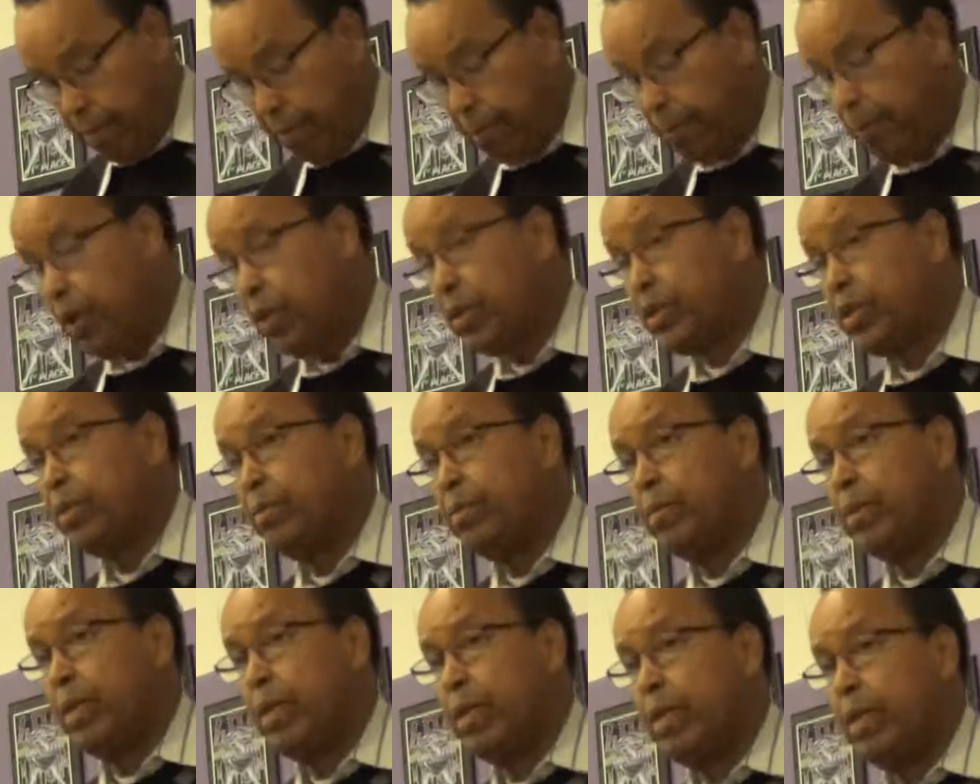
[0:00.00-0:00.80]

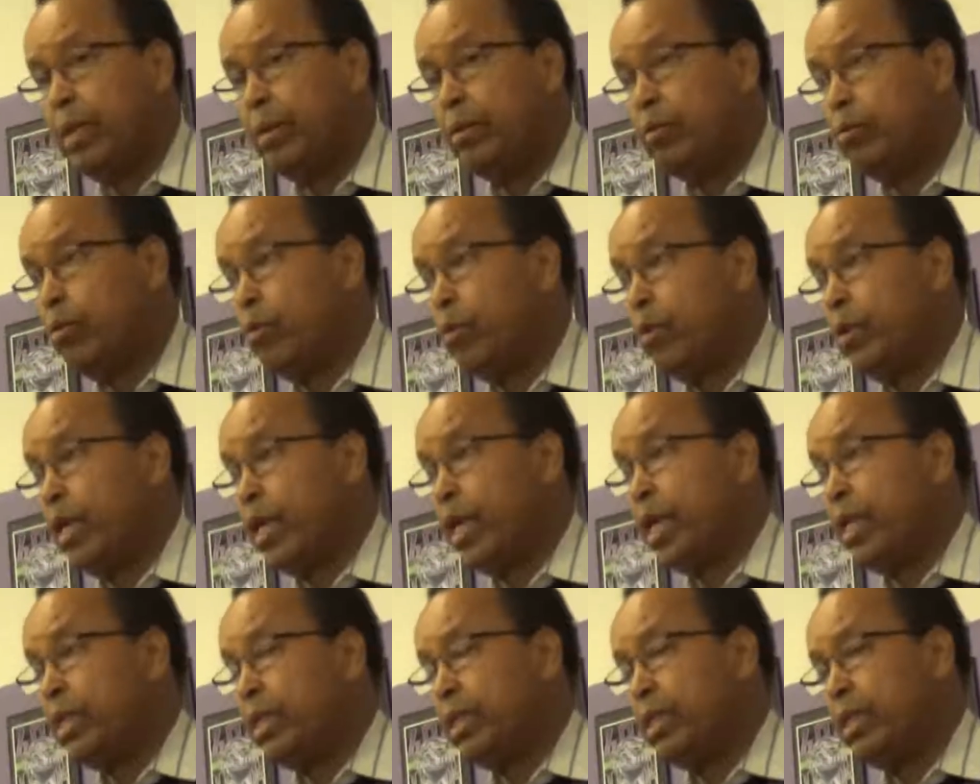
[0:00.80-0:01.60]
possible to
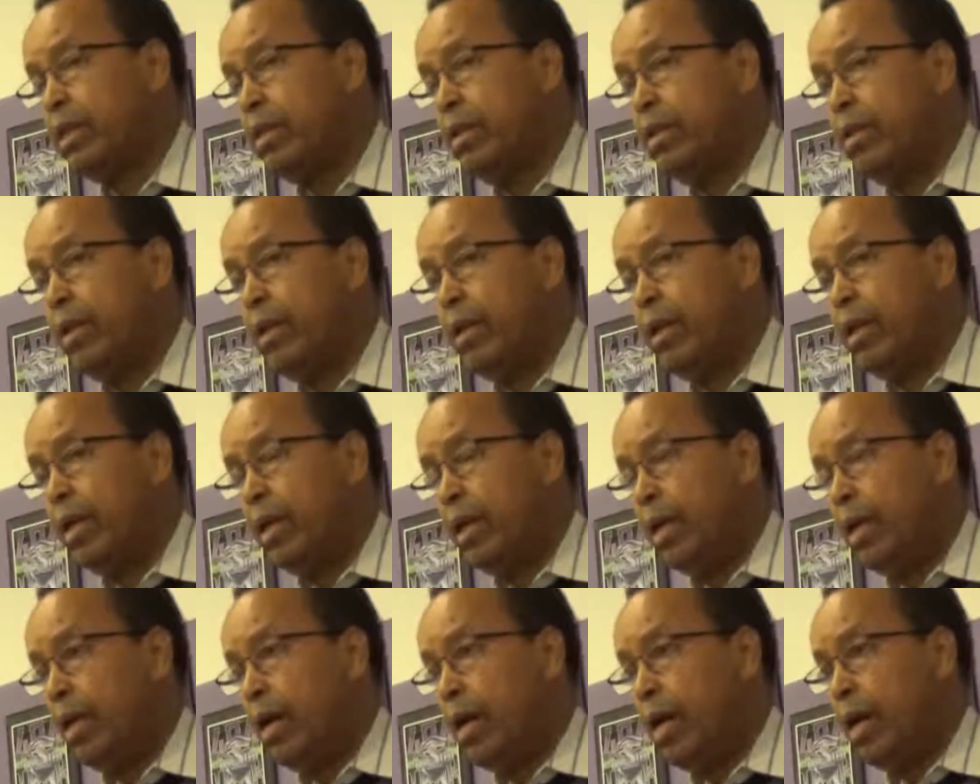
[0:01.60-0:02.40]
crush
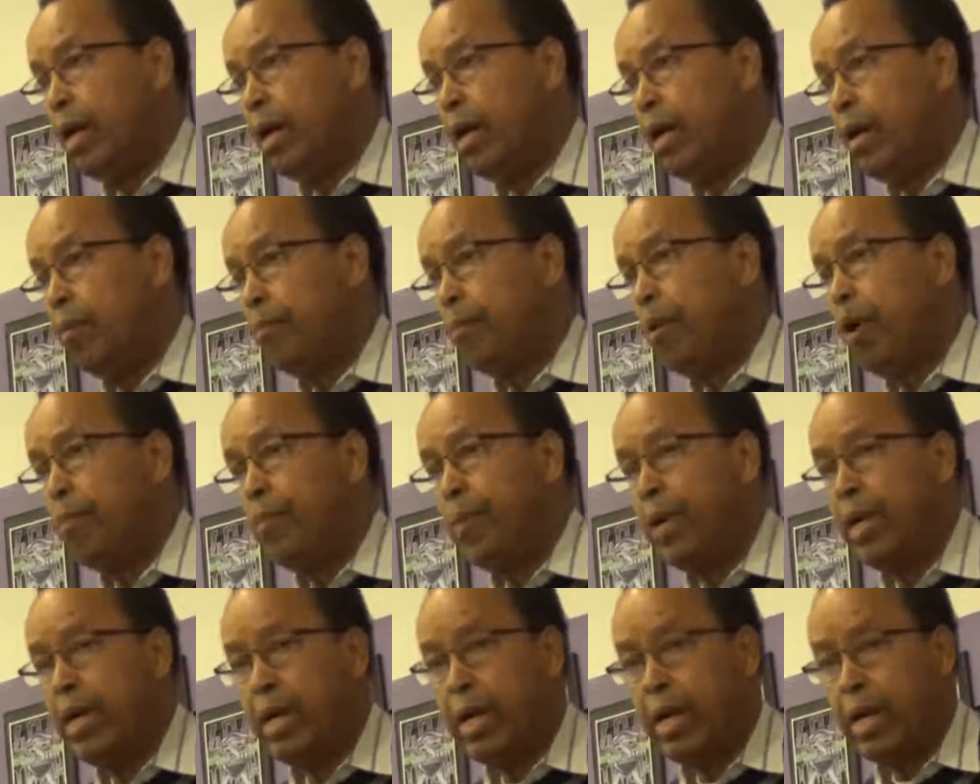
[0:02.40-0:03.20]

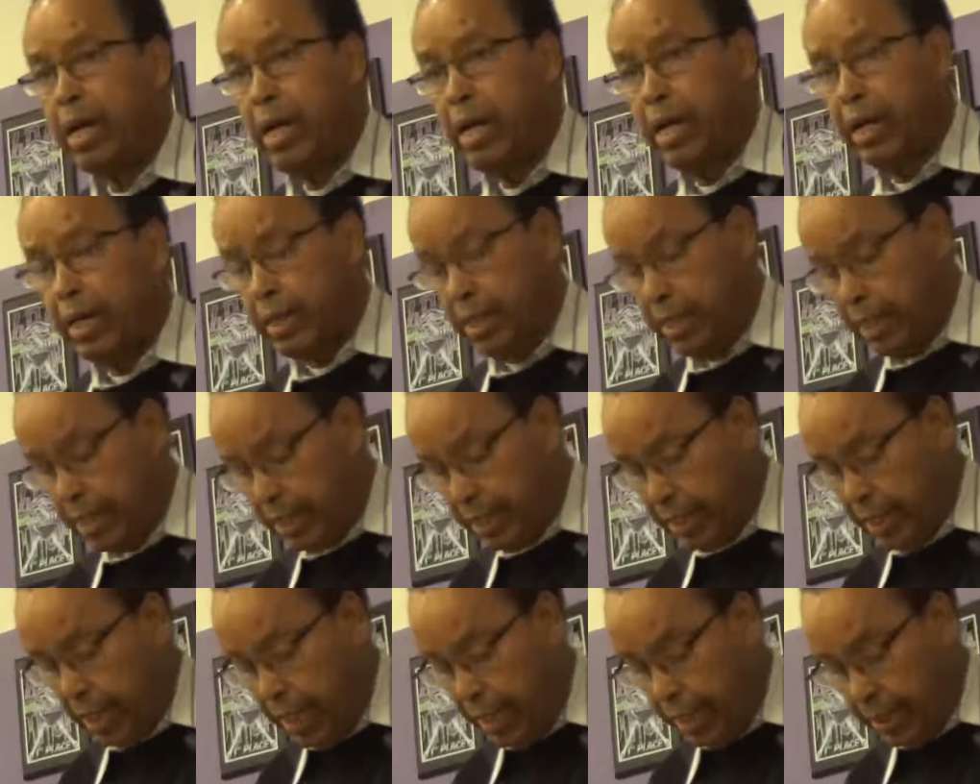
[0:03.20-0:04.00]
popular
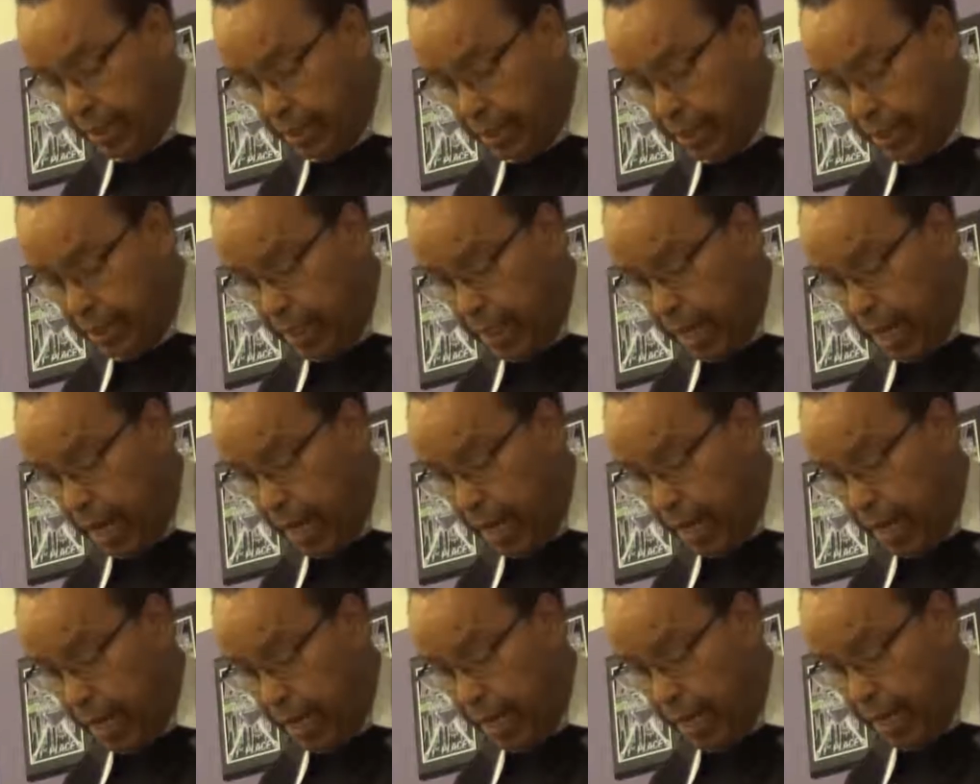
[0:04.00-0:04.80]
resistance
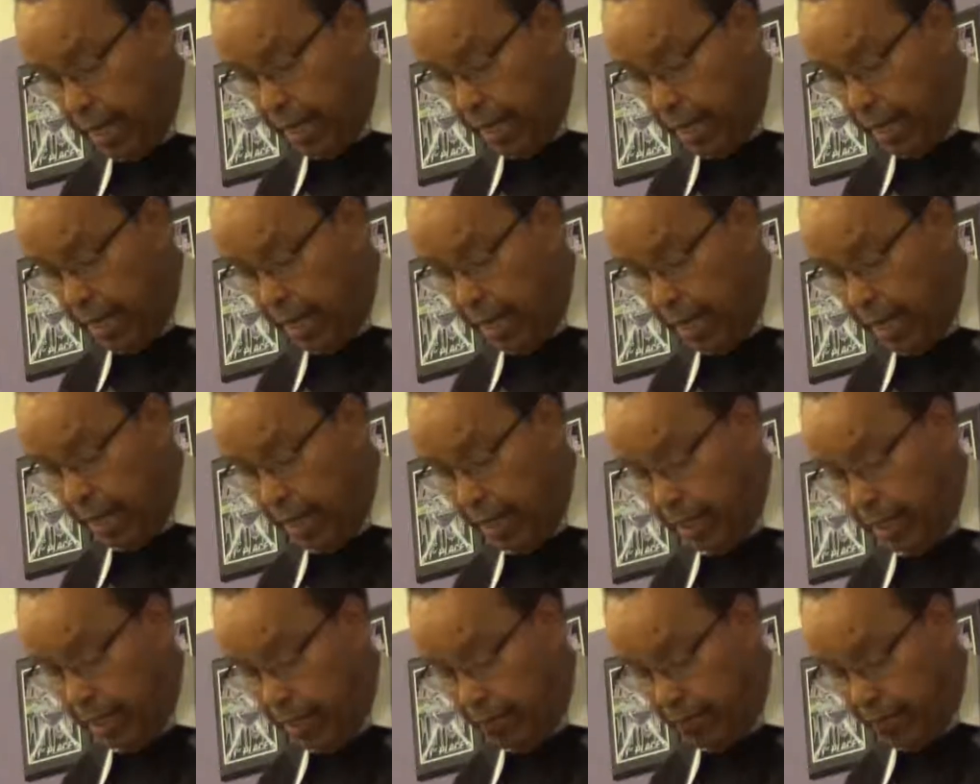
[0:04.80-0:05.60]

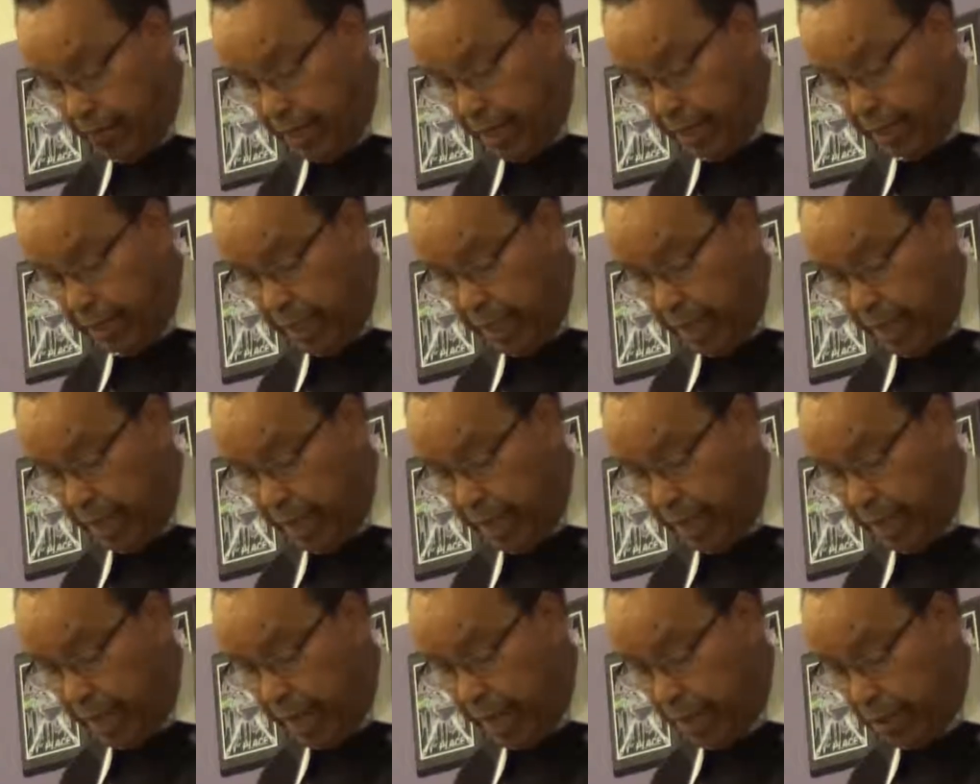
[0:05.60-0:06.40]
in different
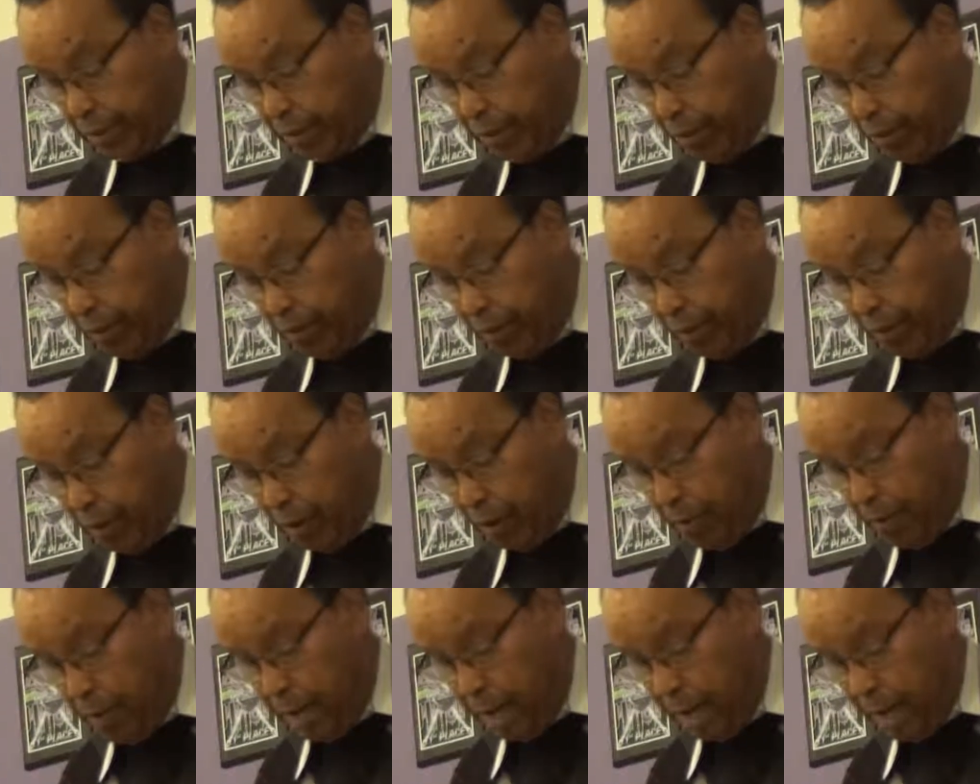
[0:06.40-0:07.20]
areas of
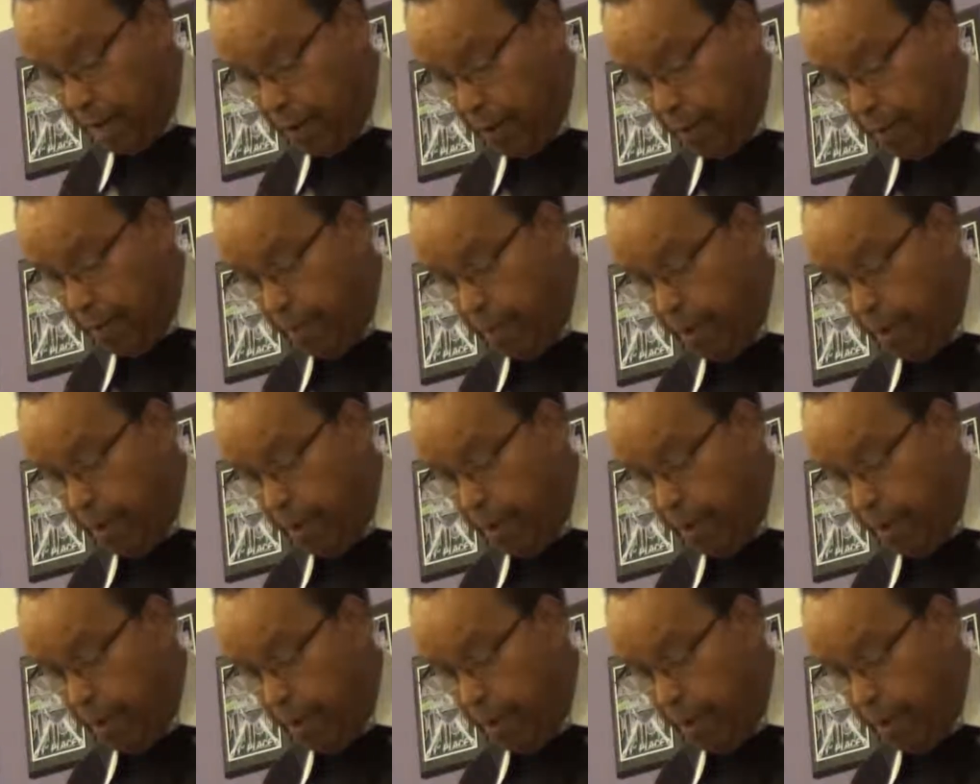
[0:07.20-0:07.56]
Oromia.